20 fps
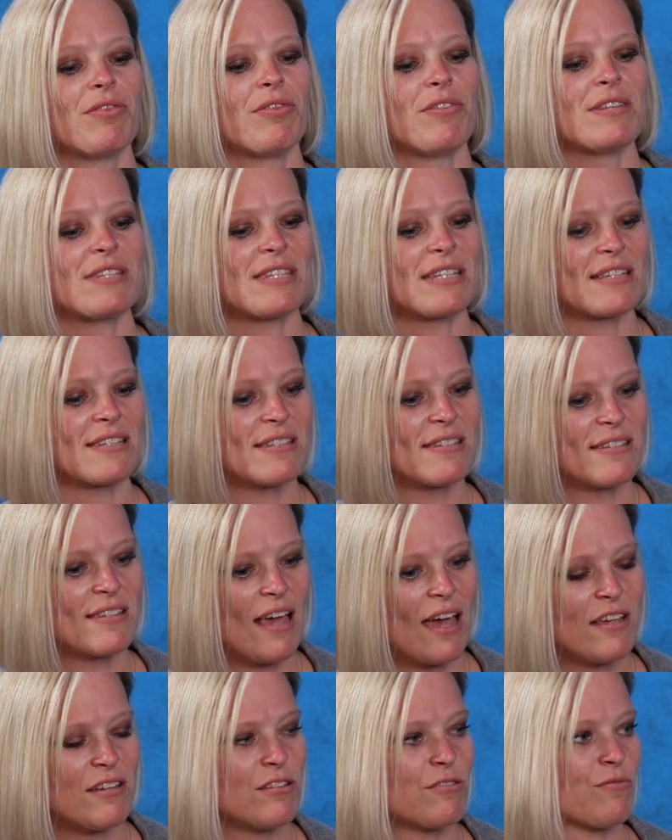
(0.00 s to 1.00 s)
the
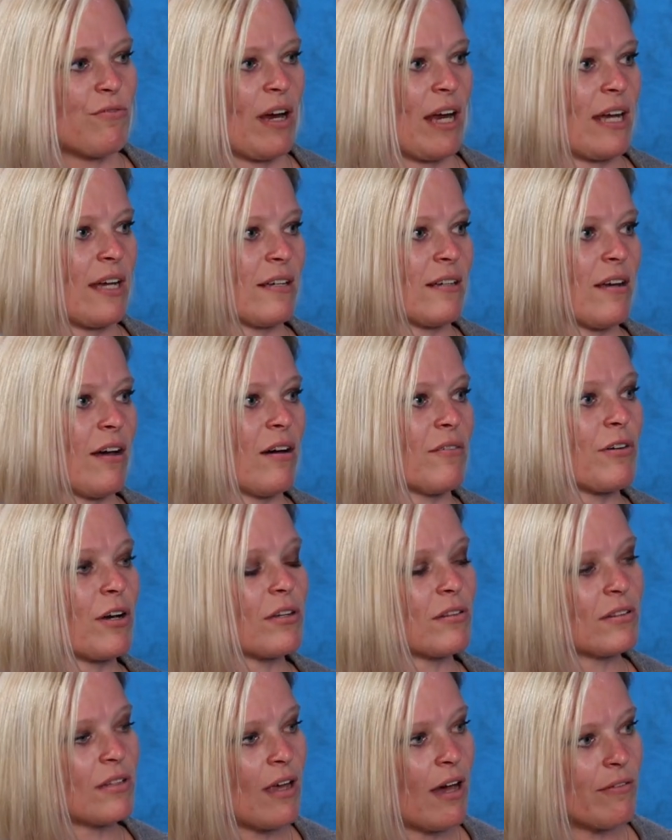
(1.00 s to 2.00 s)
success rate of
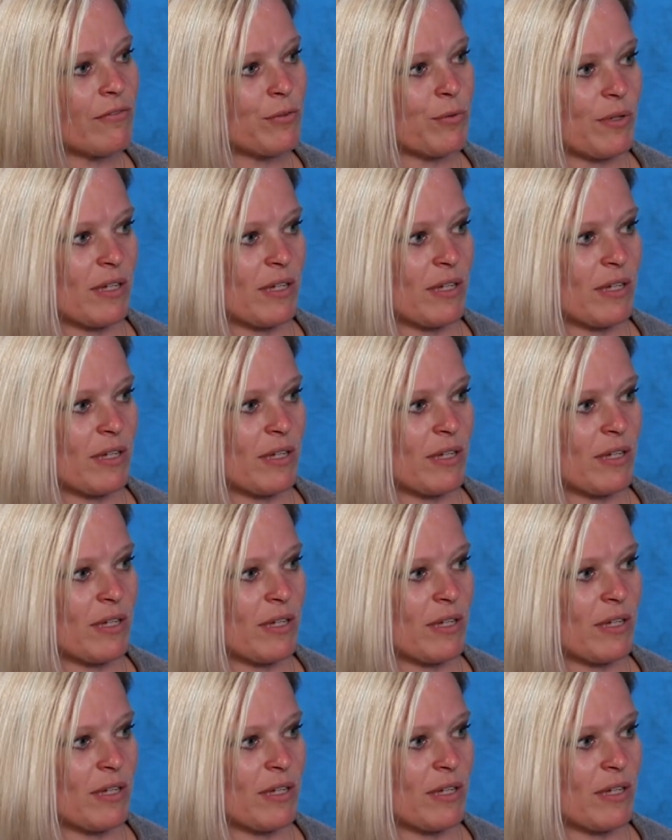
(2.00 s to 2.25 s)
our loved